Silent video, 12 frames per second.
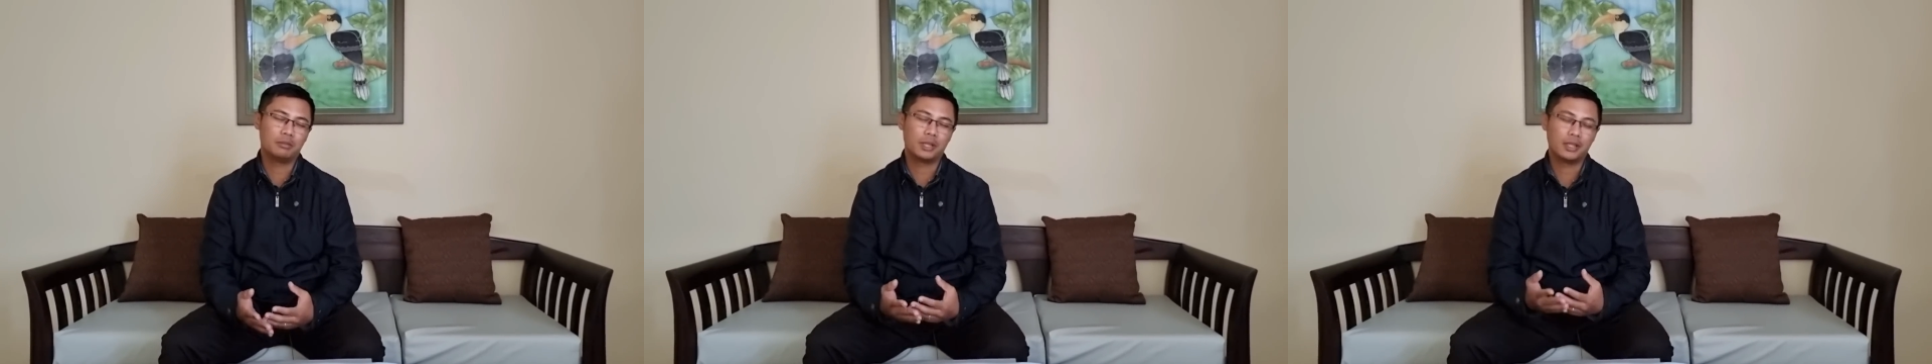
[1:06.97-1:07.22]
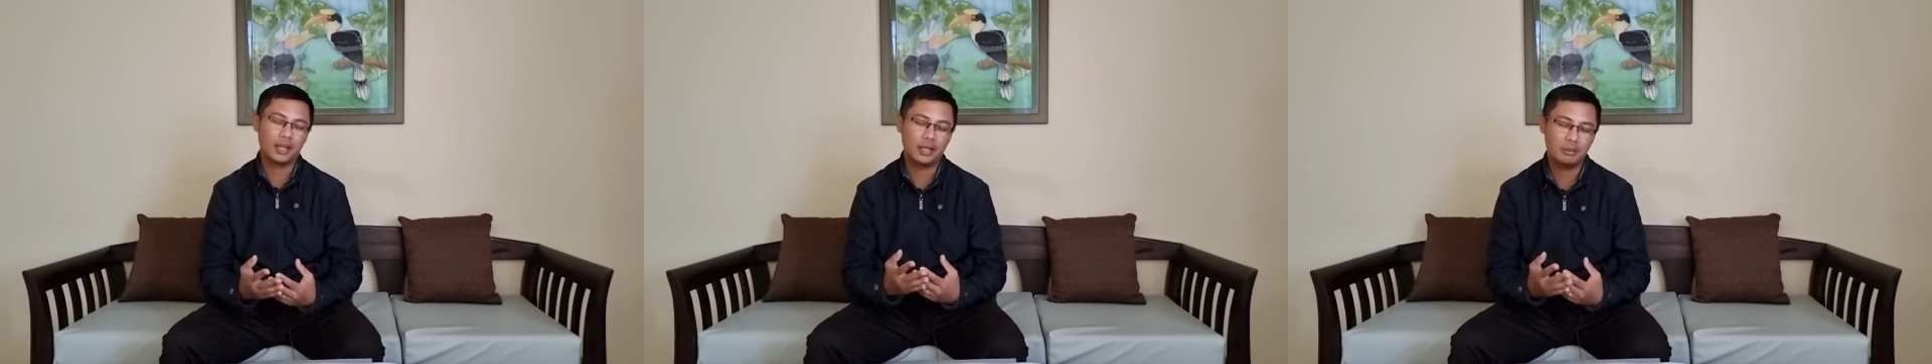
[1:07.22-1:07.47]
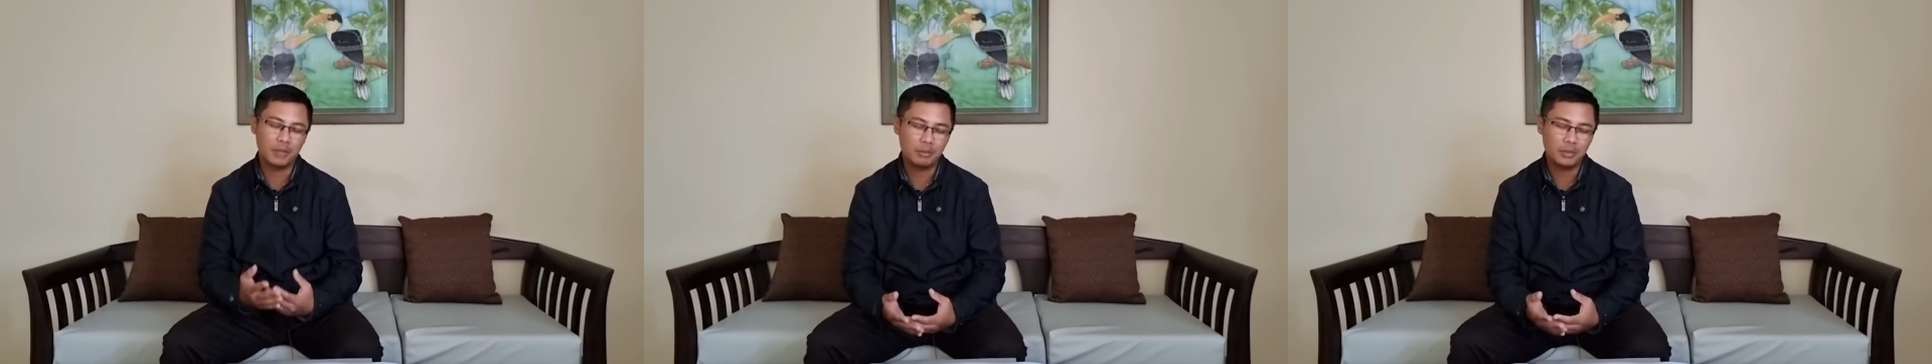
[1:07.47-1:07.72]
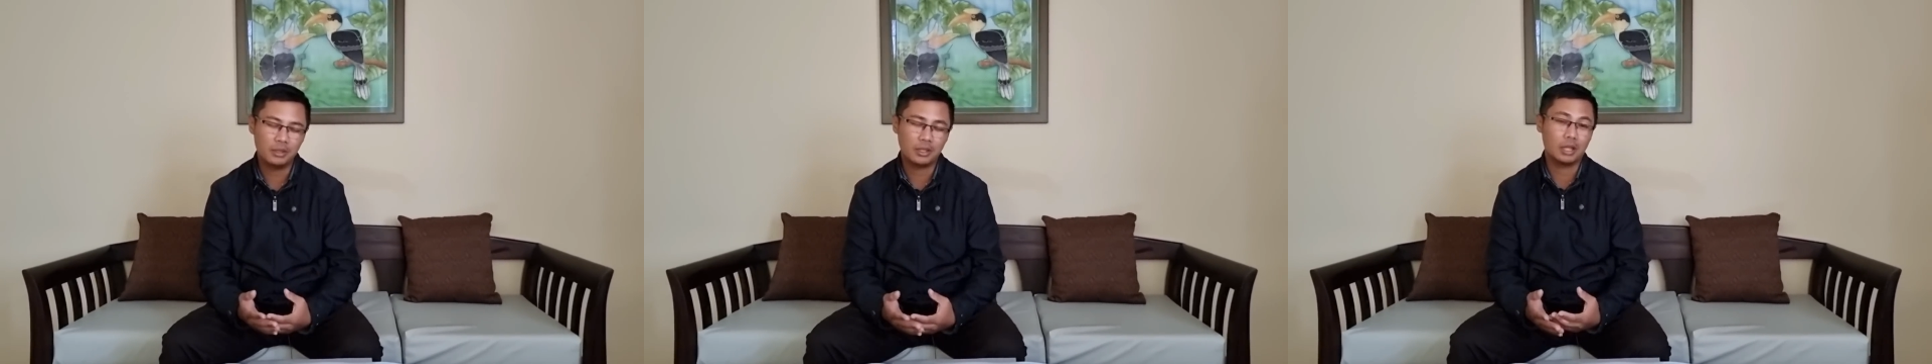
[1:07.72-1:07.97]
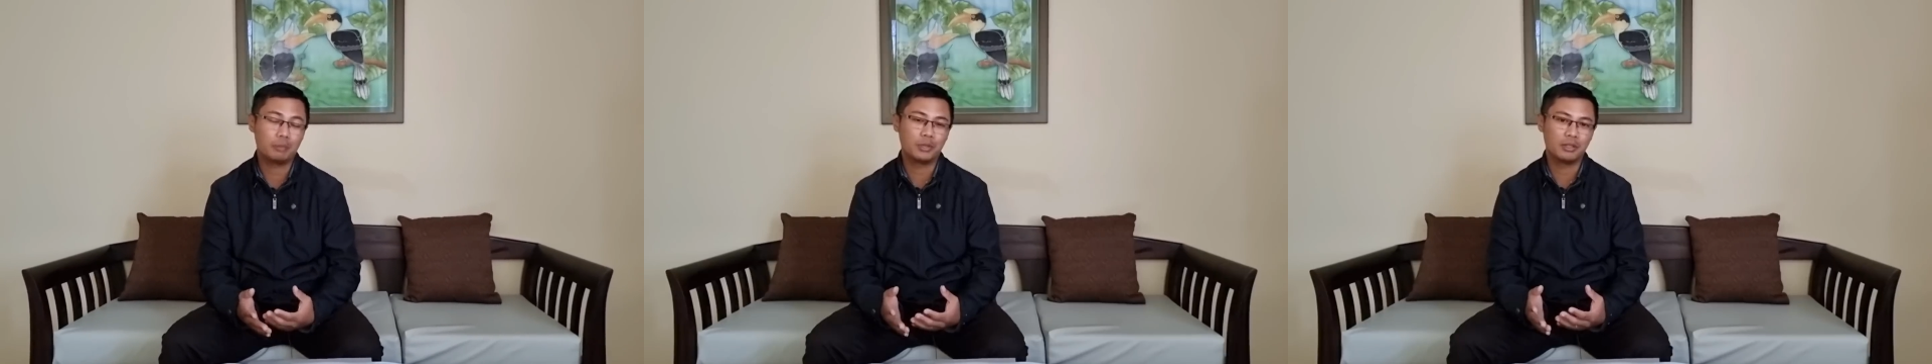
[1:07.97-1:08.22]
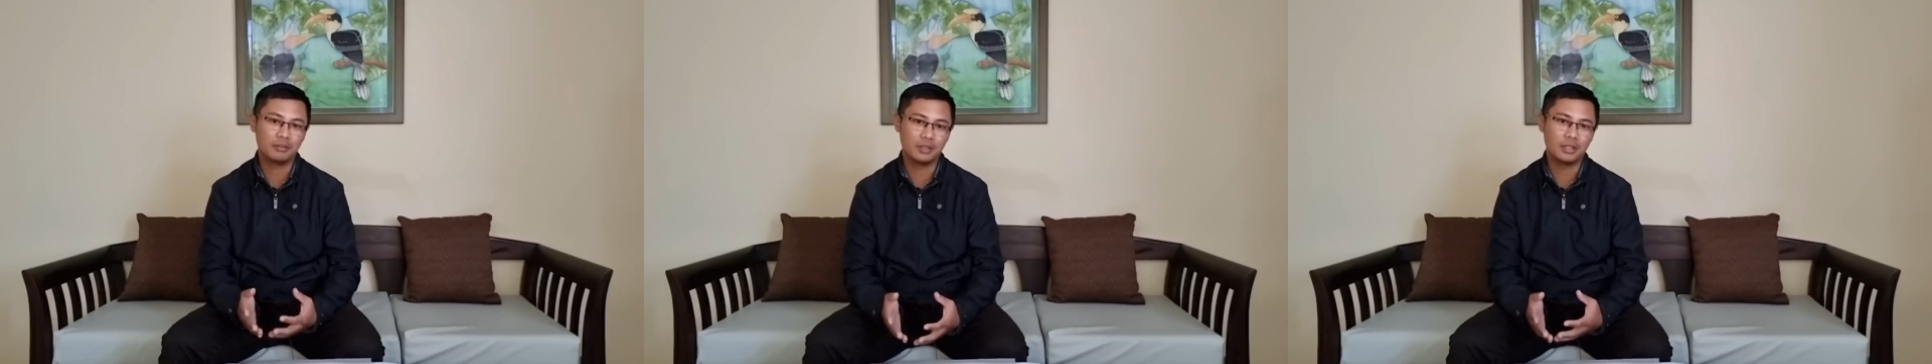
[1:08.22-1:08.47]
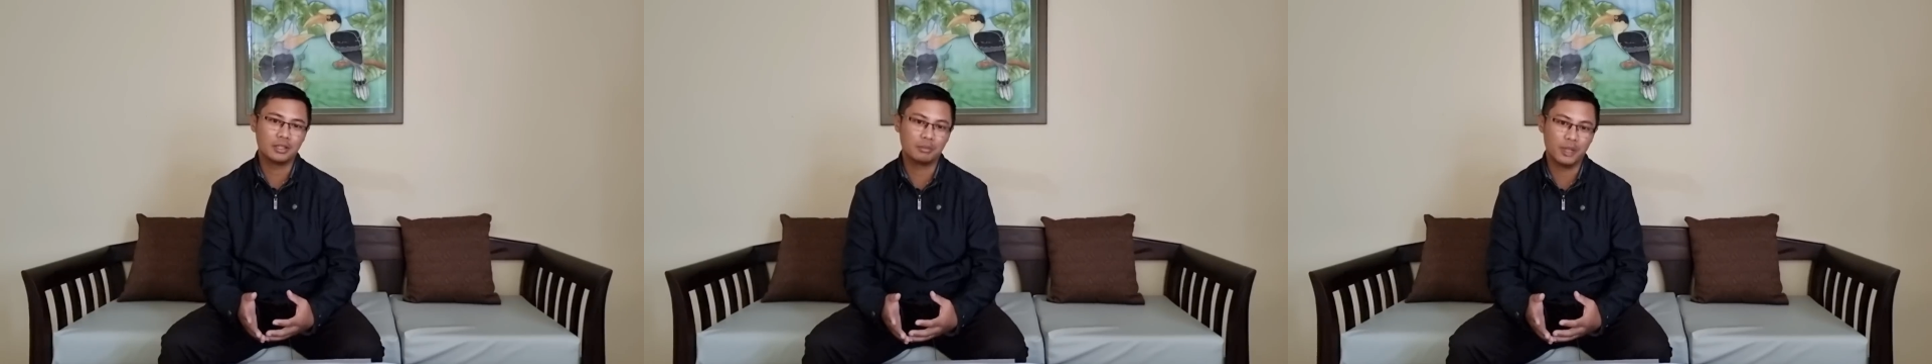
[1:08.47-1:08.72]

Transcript: But I remember a couple of years